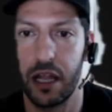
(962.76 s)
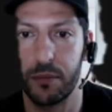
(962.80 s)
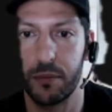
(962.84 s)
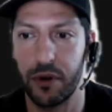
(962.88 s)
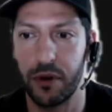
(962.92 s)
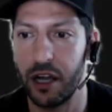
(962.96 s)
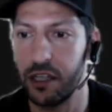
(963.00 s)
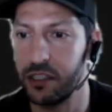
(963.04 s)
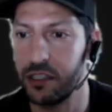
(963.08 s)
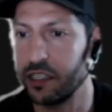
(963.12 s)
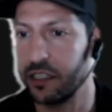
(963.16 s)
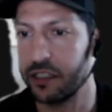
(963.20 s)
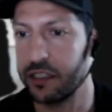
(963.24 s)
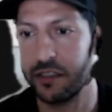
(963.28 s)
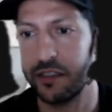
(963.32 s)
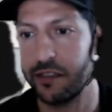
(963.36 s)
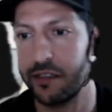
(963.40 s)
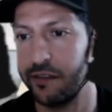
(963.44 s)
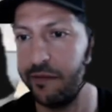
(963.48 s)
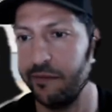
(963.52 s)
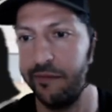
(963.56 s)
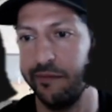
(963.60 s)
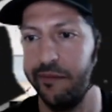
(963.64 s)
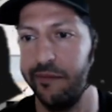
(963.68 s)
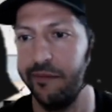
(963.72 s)

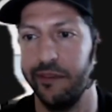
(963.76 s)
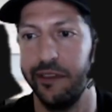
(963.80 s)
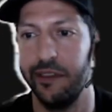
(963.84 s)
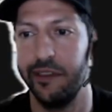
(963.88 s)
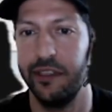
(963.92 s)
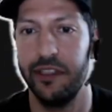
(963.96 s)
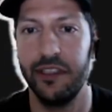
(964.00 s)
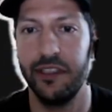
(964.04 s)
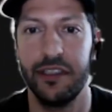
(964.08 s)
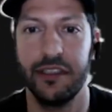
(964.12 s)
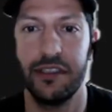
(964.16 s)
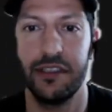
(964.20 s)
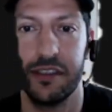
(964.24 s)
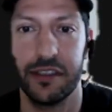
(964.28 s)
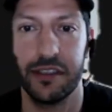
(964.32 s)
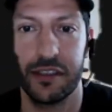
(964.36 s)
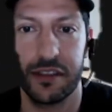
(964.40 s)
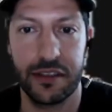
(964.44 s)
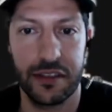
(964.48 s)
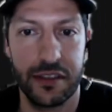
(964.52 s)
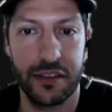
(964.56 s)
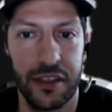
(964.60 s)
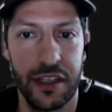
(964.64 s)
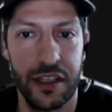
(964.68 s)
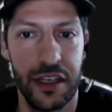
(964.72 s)
projects. It's just,
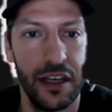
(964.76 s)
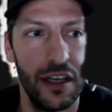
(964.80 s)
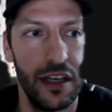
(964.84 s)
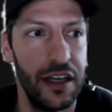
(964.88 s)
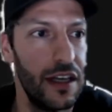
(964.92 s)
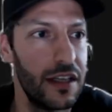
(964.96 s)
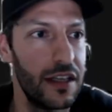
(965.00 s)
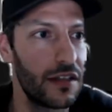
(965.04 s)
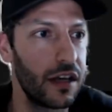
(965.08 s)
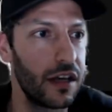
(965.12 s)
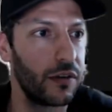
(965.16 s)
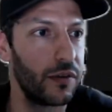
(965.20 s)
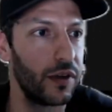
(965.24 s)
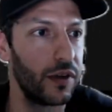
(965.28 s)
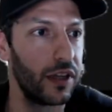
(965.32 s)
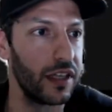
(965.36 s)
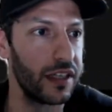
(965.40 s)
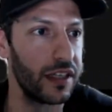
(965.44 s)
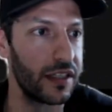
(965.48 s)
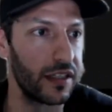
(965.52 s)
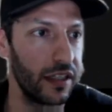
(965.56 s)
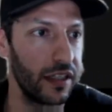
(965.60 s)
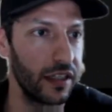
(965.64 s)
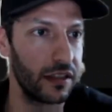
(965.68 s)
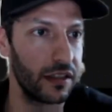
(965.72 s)
it's
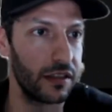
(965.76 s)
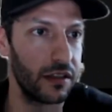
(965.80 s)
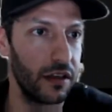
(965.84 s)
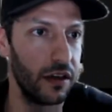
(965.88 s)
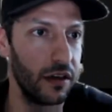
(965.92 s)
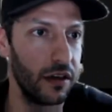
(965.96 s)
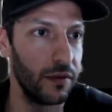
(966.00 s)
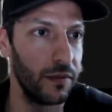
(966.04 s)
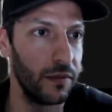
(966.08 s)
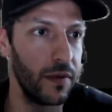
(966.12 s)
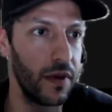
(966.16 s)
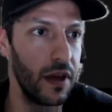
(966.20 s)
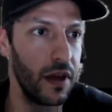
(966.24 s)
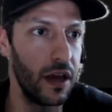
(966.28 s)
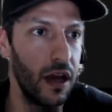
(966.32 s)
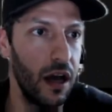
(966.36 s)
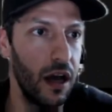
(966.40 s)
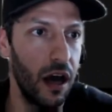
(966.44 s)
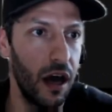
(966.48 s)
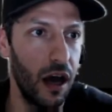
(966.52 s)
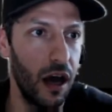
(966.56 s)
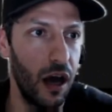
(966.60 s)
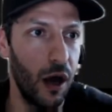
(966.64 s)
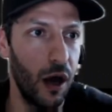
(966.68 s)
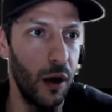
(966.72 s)
unrealistic. So,
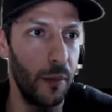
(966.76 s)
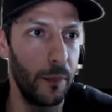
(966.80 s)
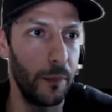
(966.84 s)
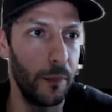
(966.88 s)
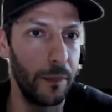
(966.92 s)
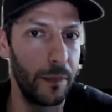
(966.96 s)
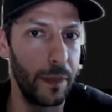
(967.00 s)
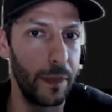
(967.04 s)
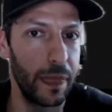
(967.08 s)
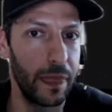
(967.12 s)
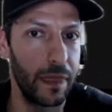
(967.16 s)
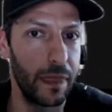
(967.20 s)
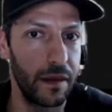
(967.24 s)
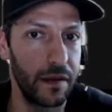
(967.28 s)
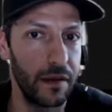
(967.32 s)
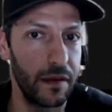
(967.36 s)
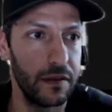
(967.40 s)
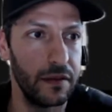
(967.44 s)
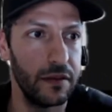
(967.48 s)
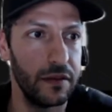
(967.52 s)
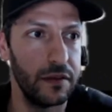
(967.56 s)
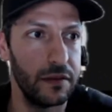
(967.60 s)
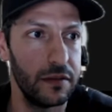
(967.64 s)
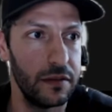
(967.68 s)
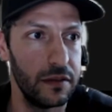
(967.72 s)
um,
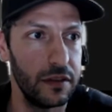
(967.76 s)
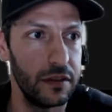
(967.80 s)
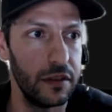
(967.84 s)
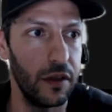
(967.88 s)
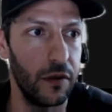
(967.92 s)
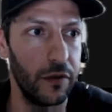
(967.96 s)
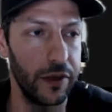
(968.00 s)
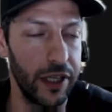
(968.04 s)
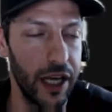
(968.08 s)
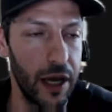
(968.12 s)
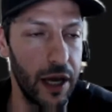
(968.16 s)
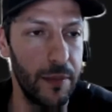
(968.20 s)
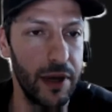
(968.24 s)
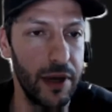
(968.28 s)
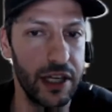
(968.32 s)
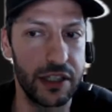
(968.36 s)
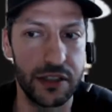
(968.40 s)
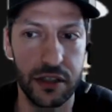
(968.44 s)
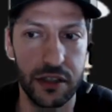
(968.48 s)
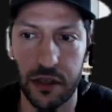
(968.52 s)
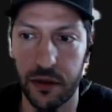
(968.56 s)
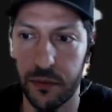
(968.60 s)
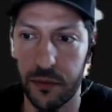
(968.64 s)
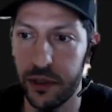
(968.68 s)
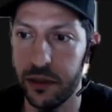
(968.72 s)
you know, we gotta make
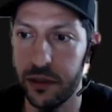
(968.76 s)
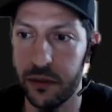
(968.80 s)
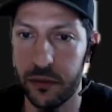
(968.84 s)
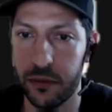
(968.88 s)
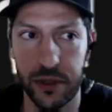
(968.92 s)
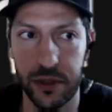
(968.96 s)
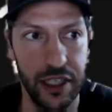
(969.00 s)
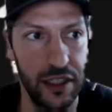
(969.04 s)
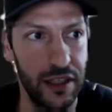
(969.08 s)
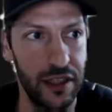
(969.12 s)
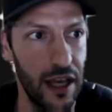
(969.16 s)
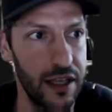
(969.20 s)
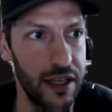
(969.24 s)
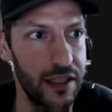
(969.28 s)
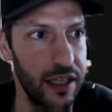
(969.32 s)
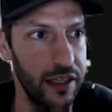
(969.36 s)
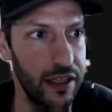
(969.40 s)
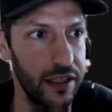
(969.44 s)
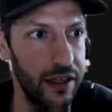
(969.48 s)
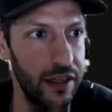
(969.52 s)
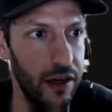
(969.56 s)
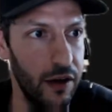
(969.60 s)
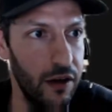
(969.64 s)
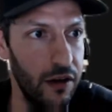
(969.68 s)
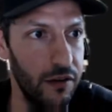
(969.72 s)
sure that we we get that
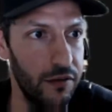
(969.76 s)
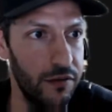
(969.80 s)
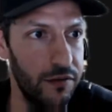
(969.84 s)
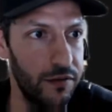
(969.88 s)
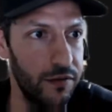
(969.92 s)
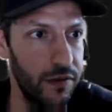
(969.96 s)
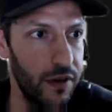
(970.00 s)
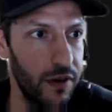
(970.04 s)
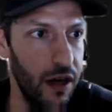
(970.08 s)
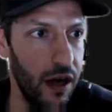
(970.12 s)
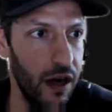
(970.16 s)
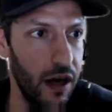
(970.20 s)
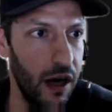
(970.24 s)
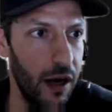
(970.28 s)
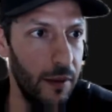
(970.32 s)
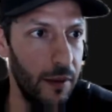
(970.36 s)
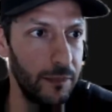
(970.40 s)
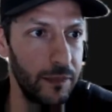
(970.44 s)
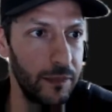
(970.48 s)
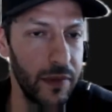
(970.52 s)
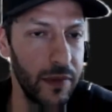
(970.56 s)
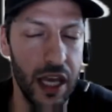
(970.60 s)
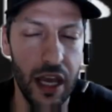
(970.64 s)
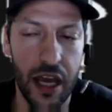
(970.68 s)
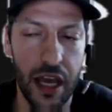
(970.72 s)
taken care of. Um,
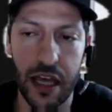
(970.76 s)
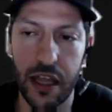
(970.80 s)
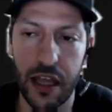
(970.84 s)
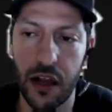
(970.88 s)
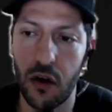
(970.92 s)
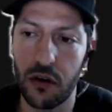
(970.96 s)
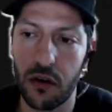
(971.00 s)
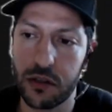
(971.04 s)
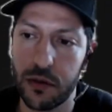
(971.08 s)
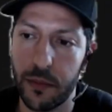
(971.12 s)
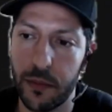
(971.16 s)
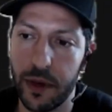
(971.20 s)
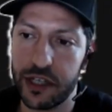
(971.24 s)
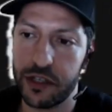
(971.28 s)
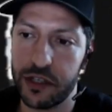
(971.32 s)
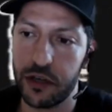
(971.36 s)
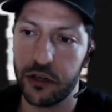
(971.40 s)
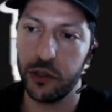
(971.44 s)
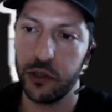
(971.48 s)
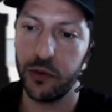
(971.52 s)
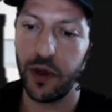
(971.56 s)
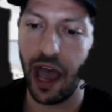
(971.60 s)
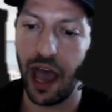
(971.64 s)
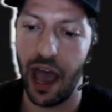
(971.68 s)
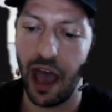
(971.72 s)
and also make sure
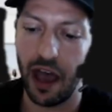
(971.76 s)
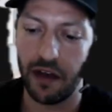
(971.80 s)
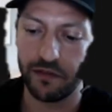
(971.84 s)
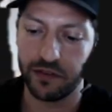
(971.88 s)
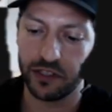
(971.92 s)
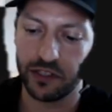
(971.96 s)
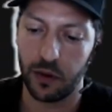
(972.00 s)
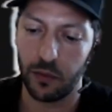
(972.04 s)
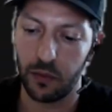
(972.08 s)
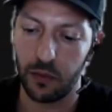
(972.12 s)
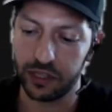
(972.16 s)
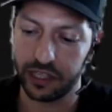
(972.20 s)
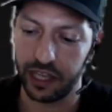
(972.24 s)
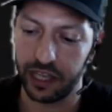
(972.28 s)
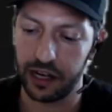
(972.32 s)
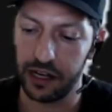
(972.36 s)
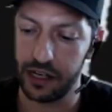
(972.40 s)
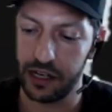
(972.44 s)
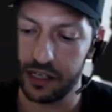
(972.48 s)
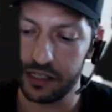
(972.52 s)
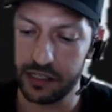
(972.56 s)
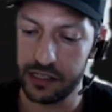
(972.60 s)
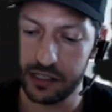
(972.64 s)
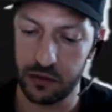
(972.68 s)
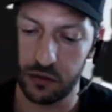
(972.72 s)
you have someone that
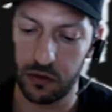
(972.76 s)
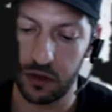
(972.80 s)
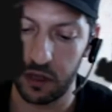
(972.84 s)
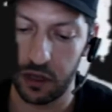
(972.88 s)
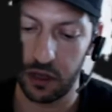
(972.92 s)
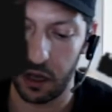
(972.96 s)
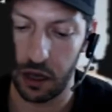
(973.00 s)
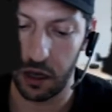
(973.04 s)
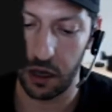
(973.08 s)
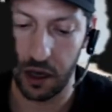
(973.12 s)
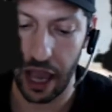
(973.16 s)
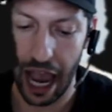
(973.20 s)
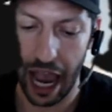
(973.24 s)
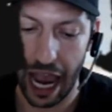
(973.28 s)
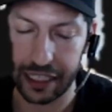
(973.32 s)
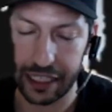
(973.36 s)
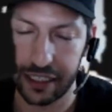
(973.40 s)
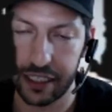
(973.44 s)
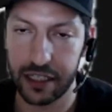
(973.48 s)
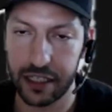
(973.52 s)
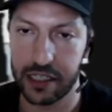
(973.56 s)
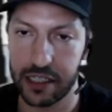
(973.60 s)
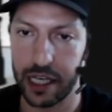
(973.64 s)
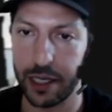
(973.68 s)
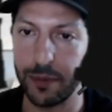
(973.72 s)
is uh,
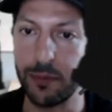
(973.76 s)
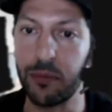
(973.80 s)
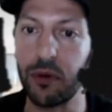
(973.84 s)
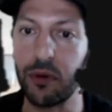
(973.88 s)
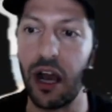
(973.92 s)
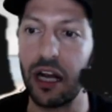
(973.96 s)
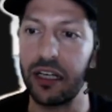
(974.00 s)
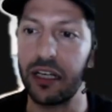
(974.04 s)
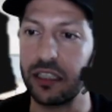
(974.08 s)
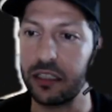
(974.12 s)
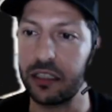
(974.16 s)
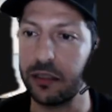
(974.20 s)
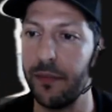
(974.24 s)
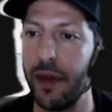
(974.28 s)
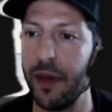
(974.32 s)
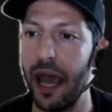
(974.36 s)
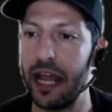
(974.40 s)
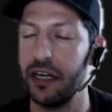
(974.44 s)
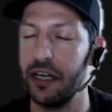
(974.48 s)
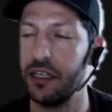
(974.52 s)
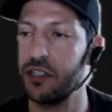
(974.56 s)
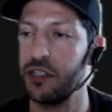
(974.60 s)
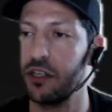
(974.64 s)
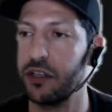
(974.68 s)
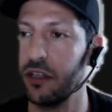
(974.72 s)
acting as a product
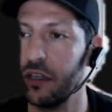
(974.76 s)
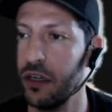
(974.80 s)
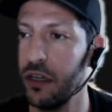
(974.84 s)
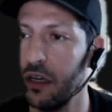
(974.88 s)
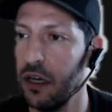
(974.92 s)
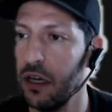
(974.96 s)
manager.